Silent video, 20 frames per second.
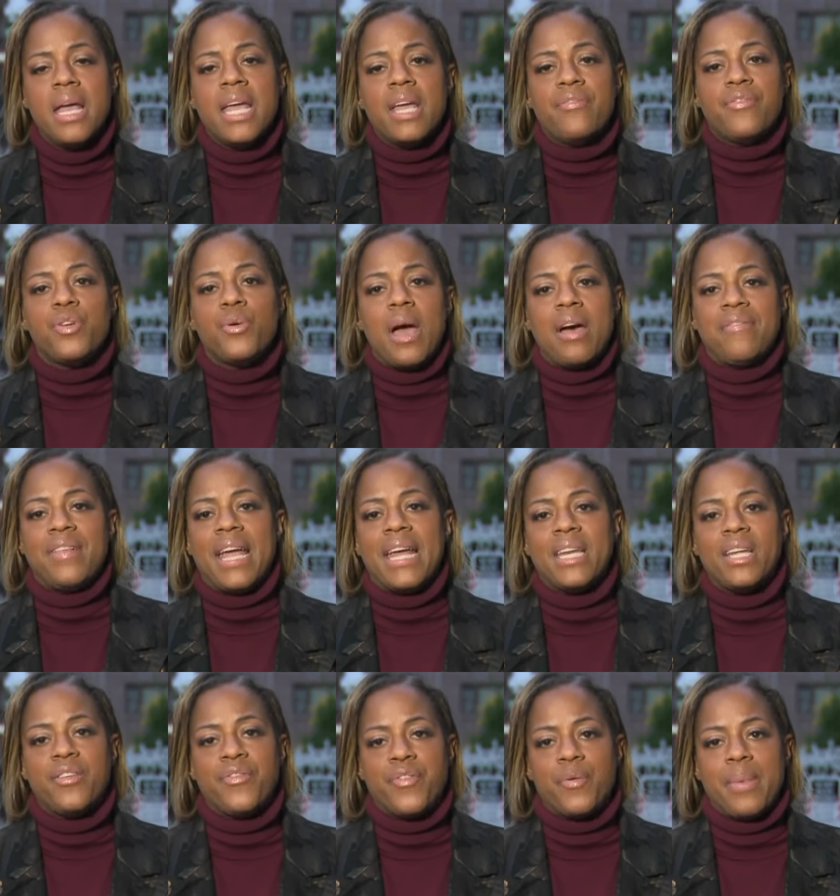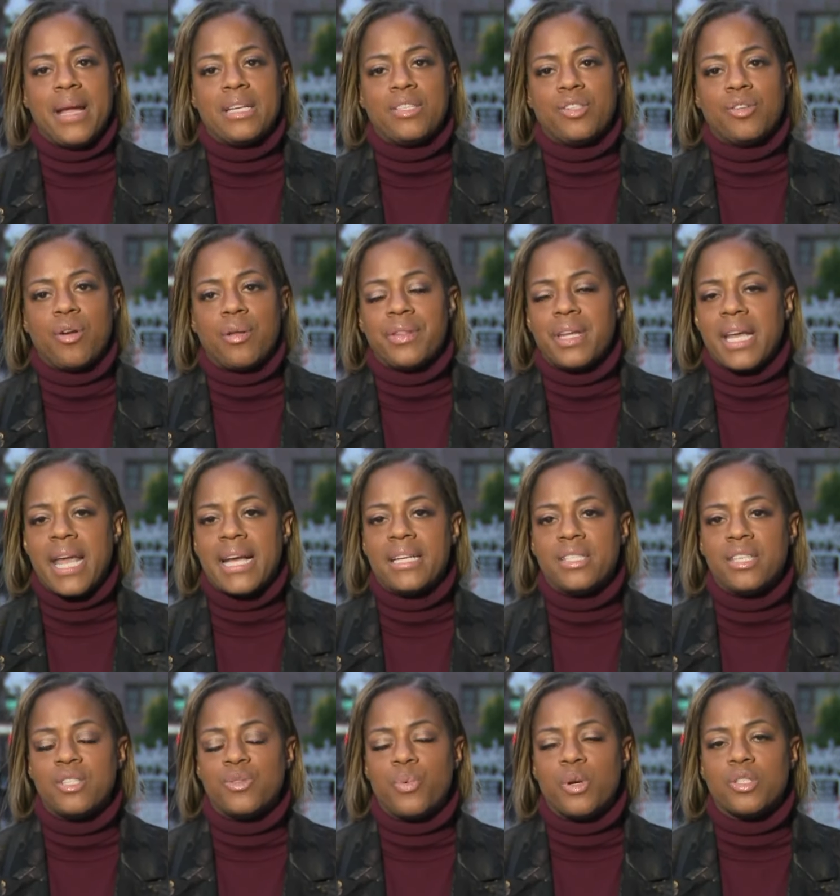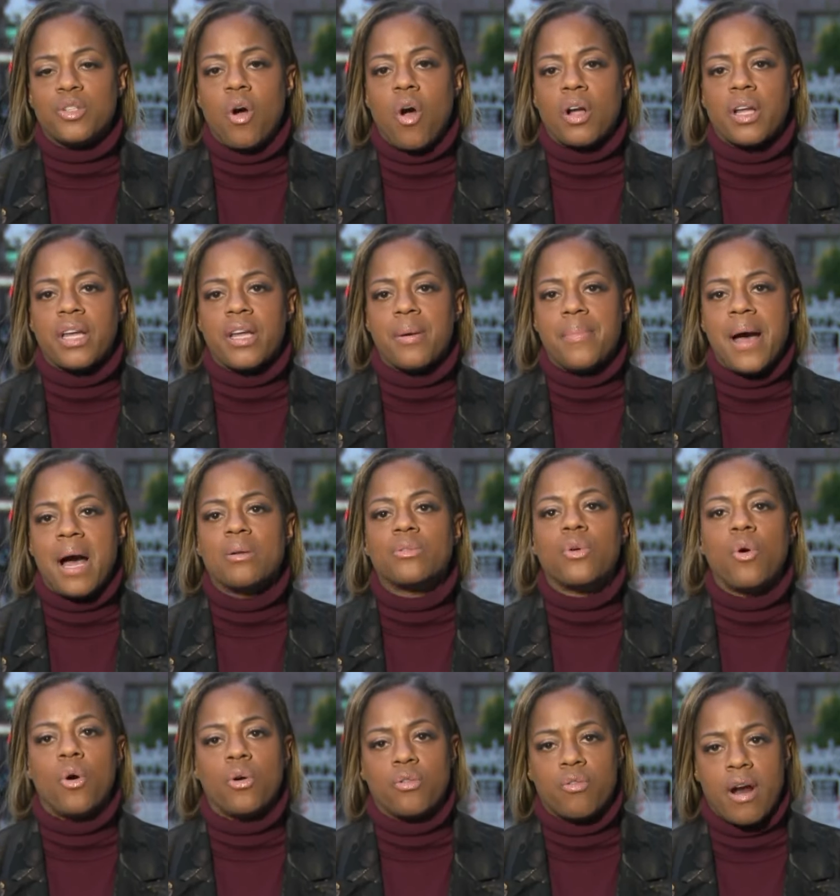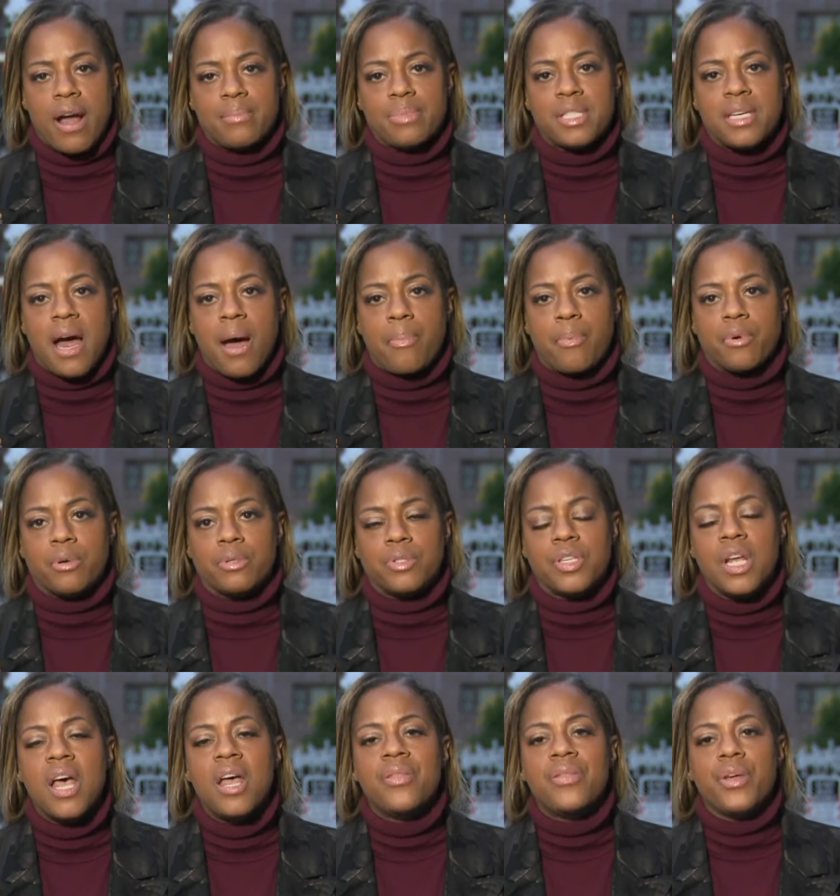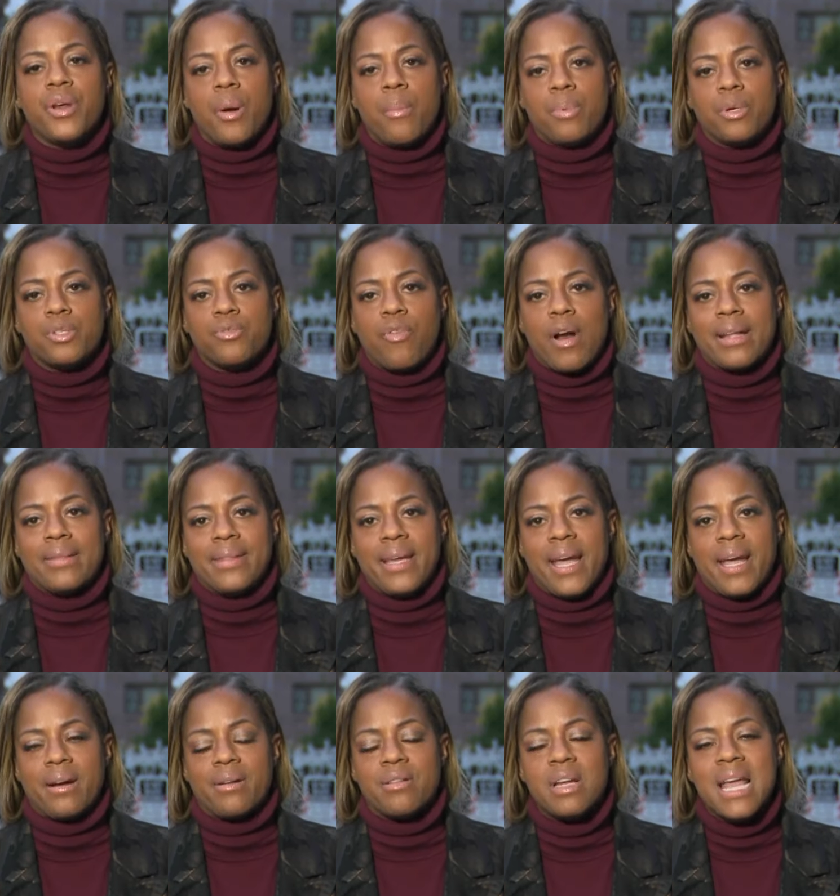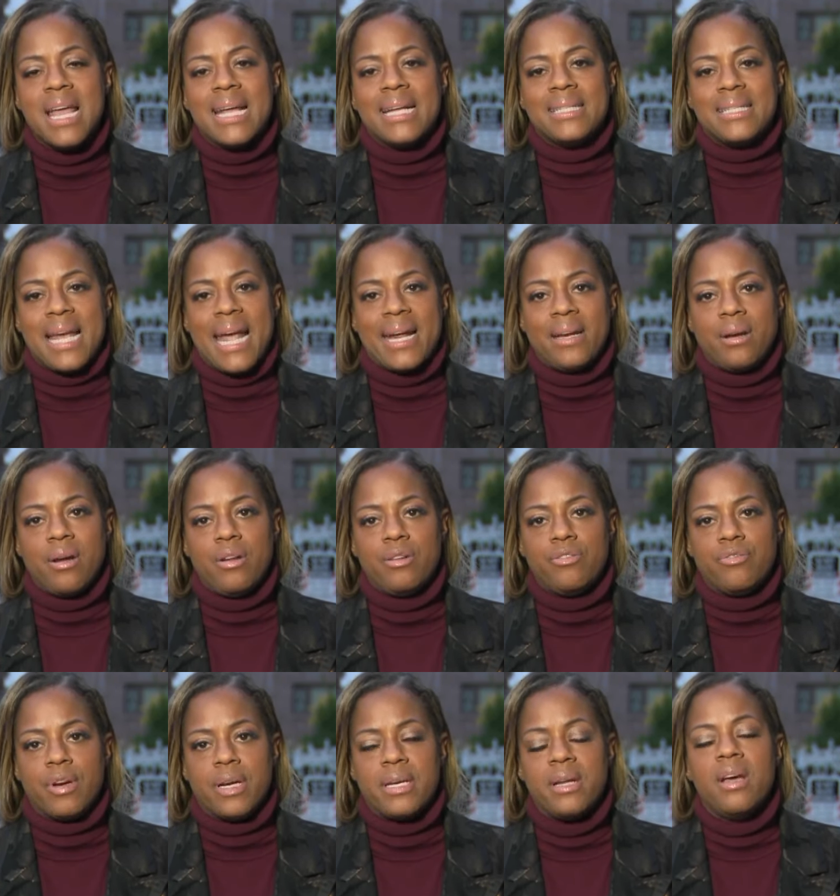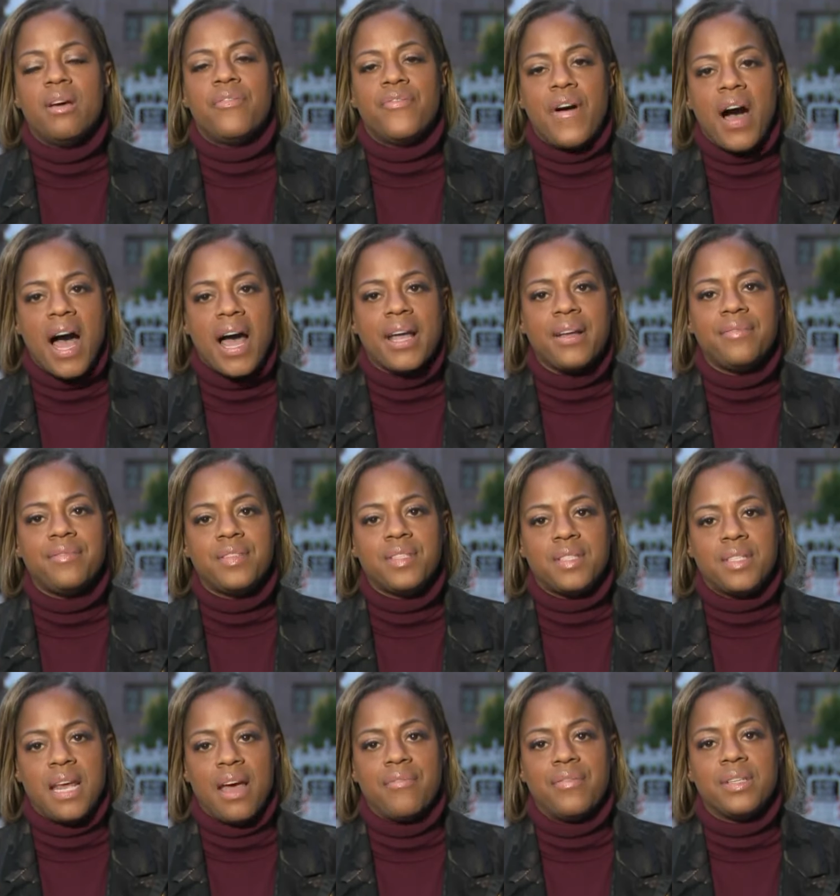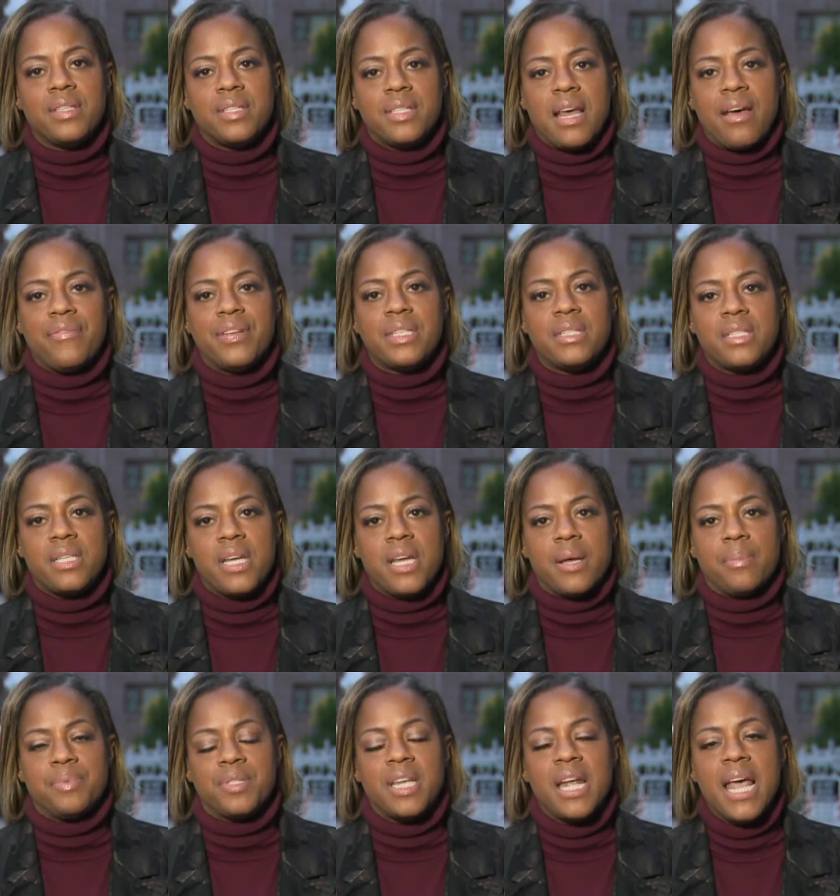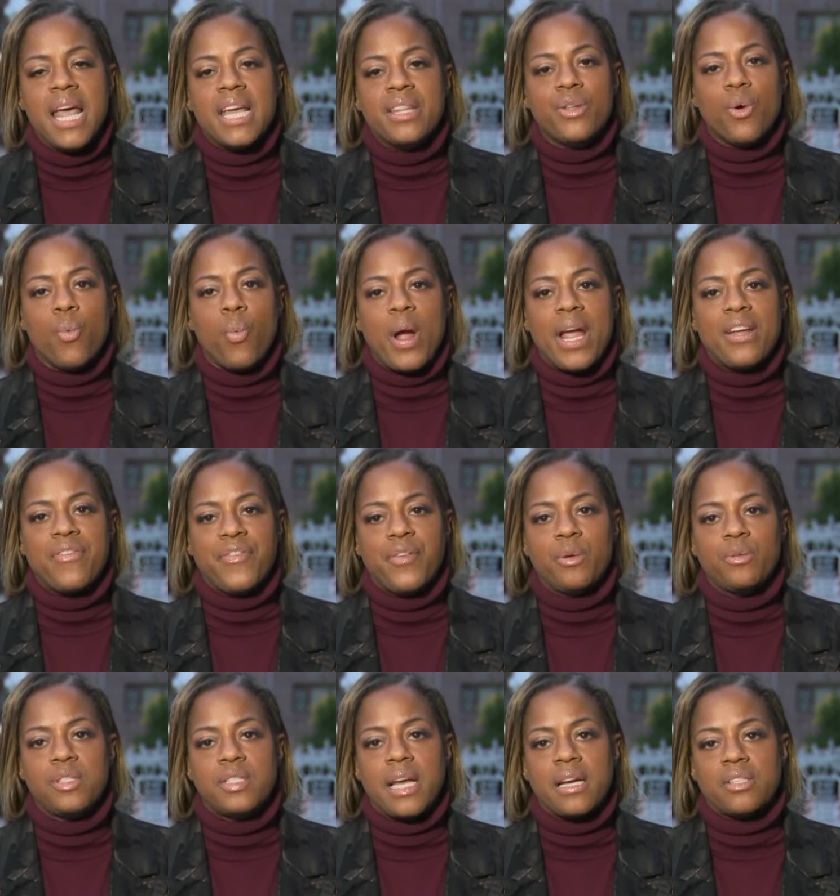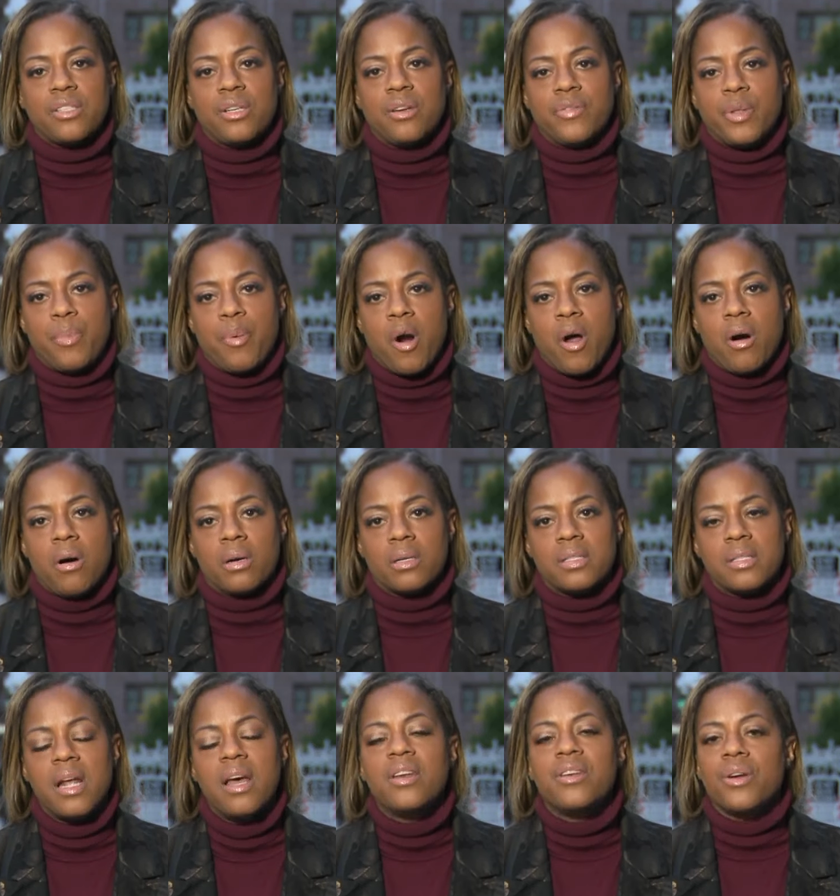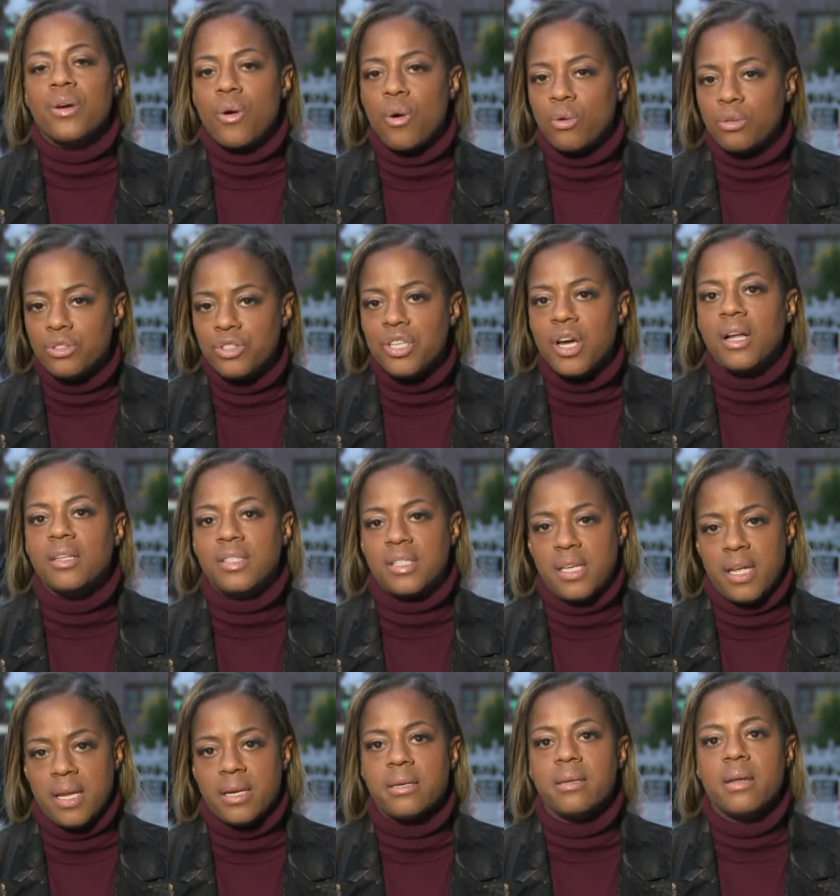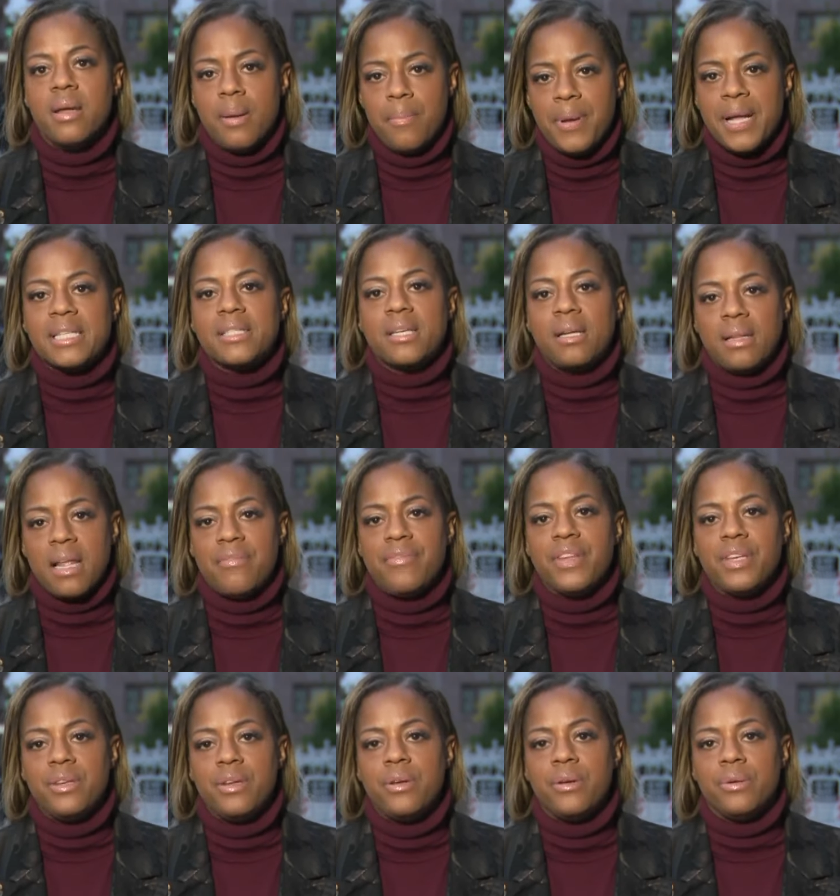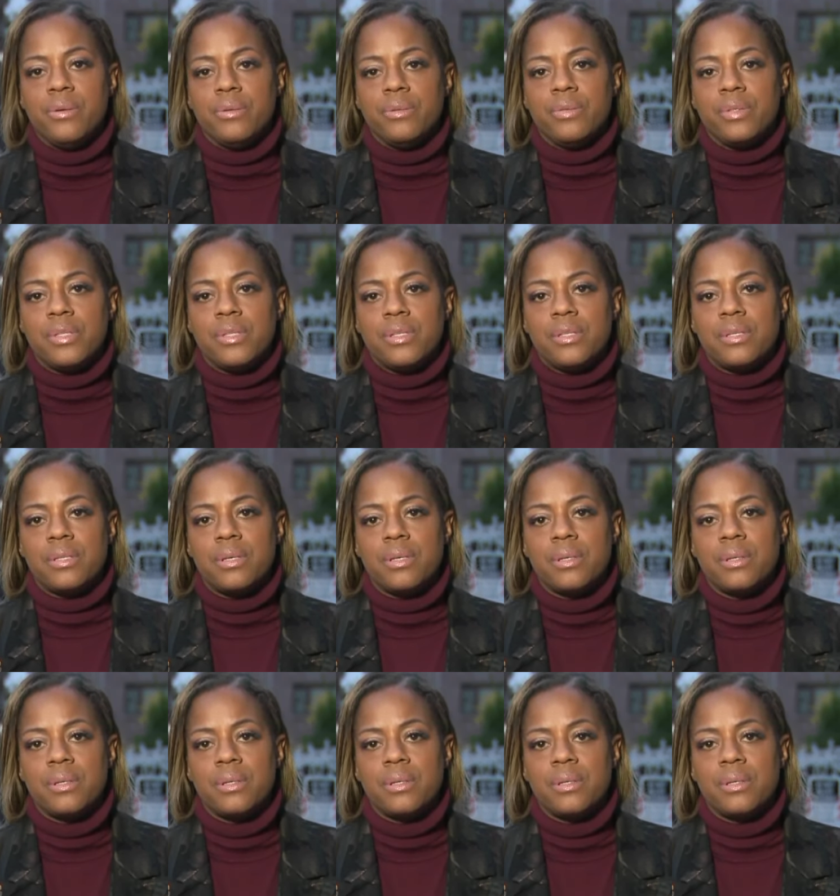If you have any information on the cases we're talking about, call Crime Stoppers. The number's right there. It's 800 577 TIPS. In the Wakefield section of the Bronx, Nicole Johnson, Pix 11 News.